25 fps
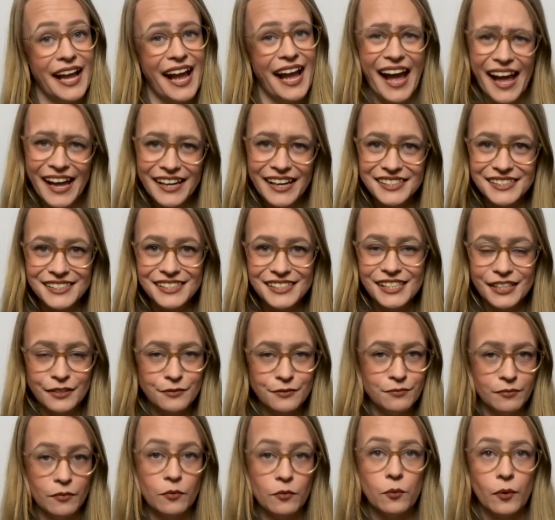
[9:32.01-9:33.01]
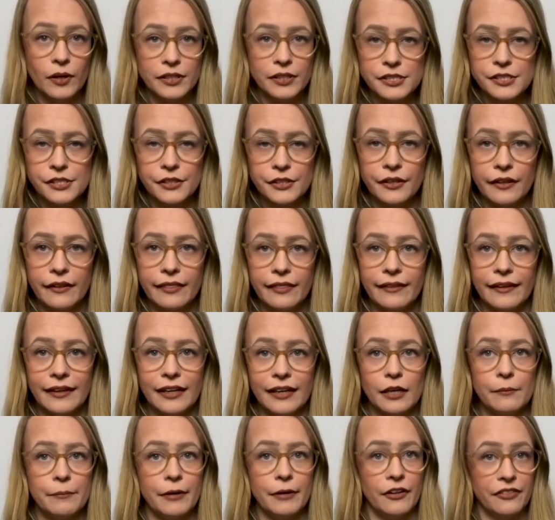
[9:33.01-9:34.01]
And what do you
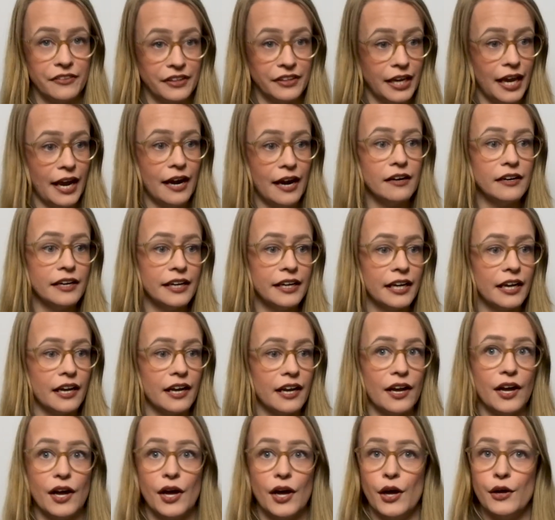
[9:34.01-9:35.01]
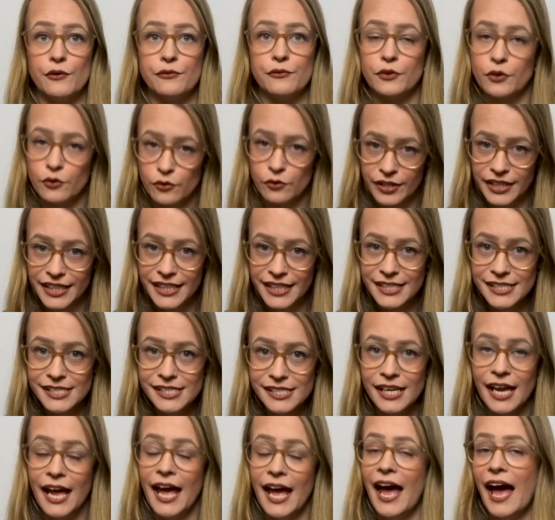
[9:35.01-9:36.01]
think about the area of
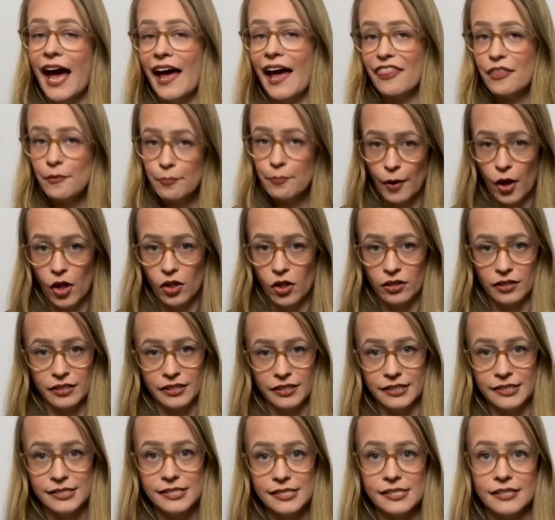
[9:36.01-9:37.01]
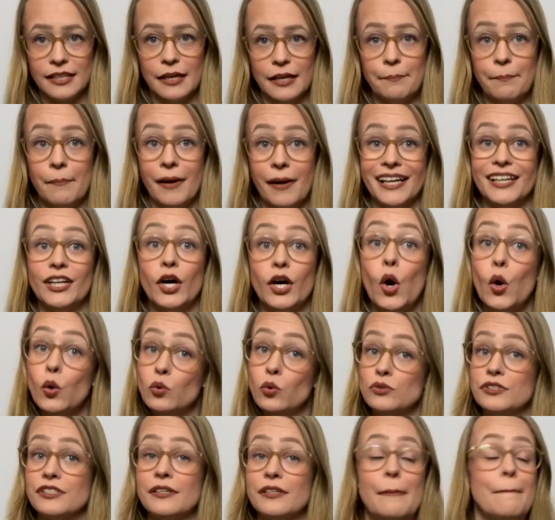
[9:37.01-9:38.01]
Greece and the Balkans that might
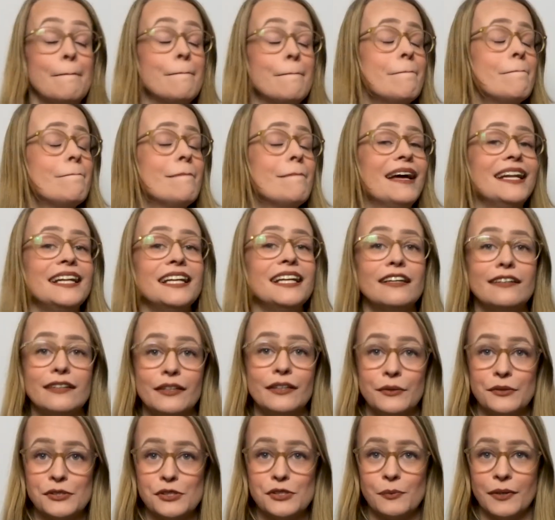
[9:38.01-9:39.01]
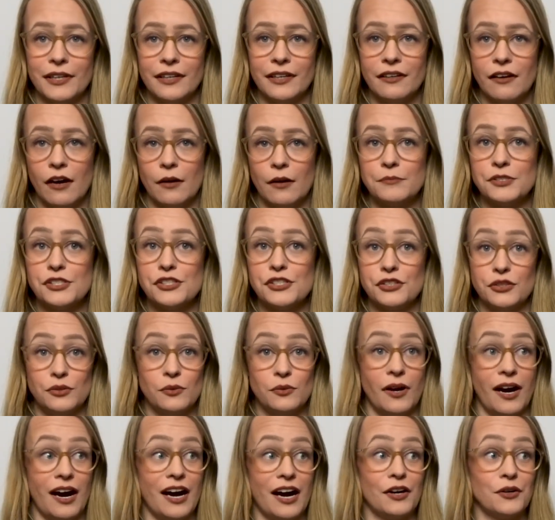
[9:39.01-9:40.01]
hold many clues when it comes
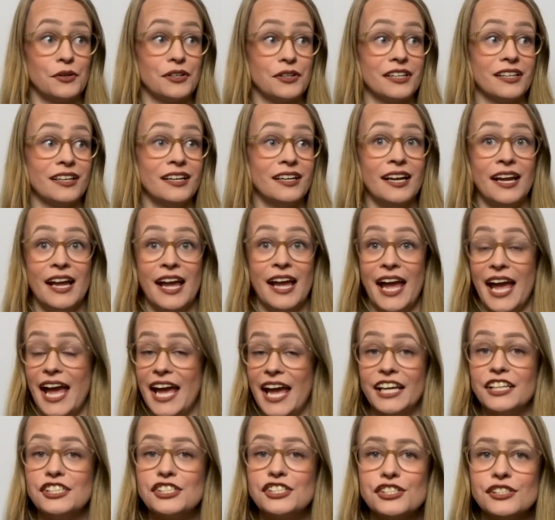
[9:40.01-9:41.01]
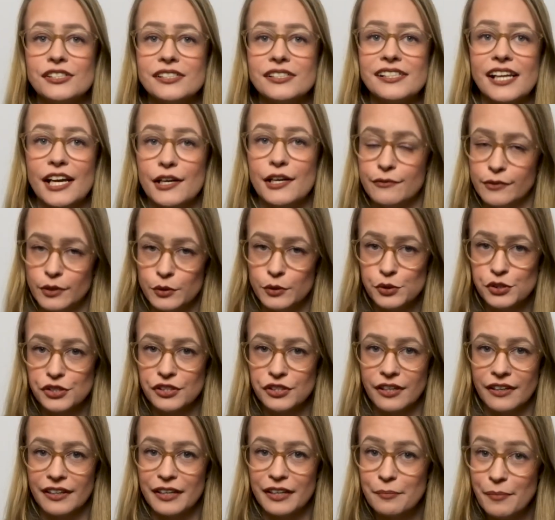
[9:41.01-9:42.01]
to our ancient
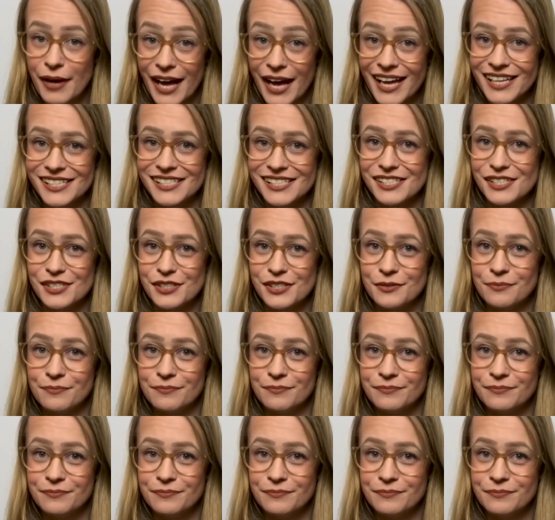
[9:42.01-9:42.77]
evolutionary past?